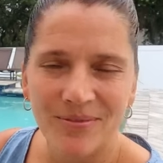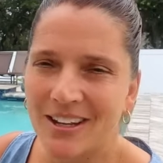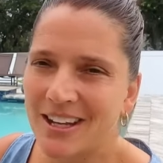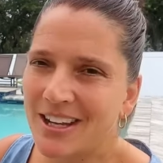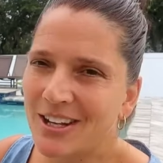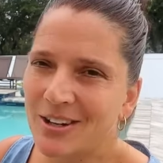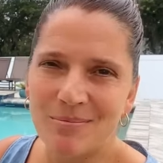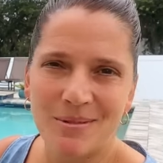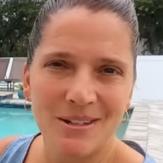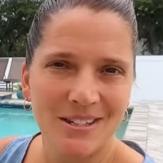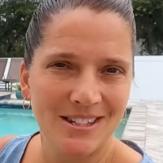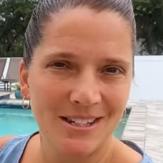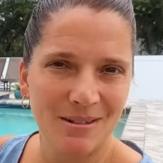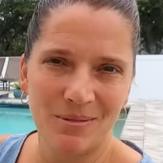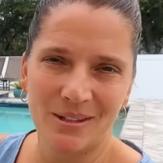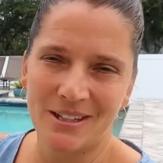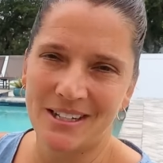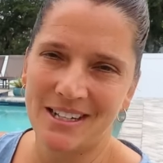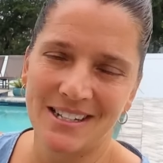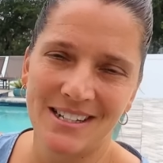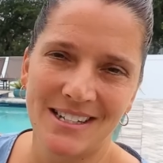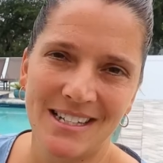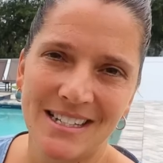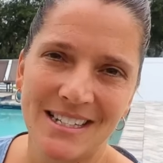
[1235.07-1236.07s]
It'll be simple
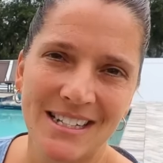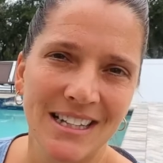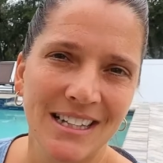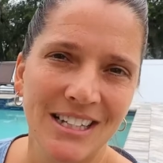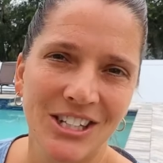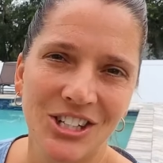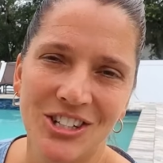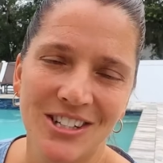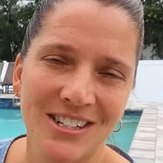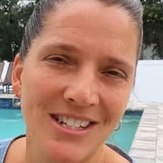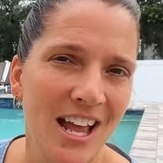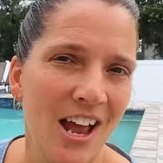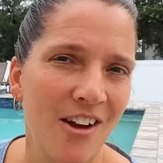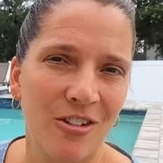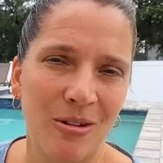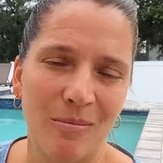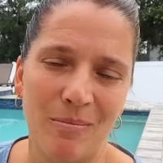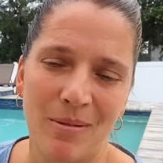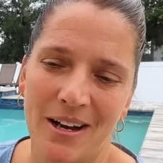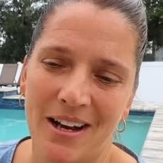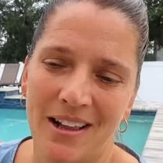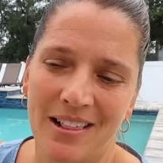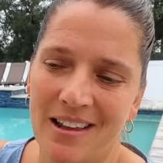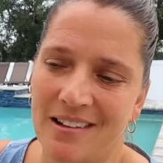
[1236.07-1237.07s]
and easy. It's delicious.
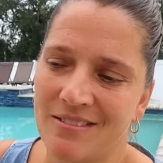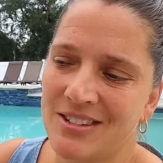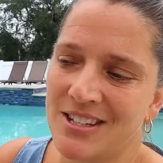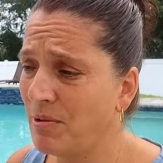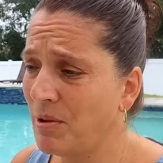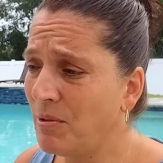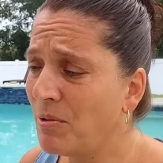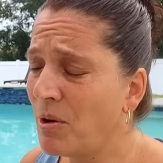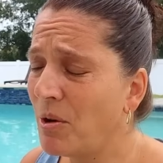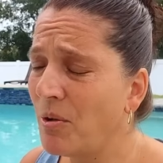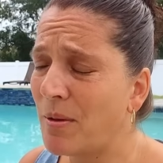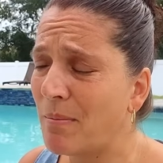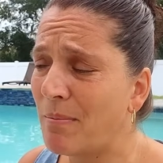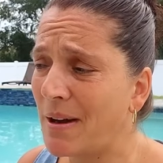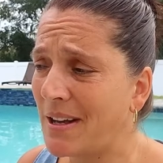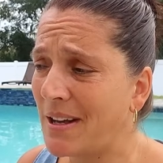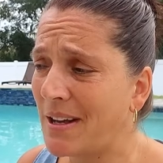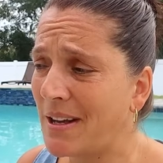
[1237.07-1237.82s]
Everybody loves. It. We rode the bike.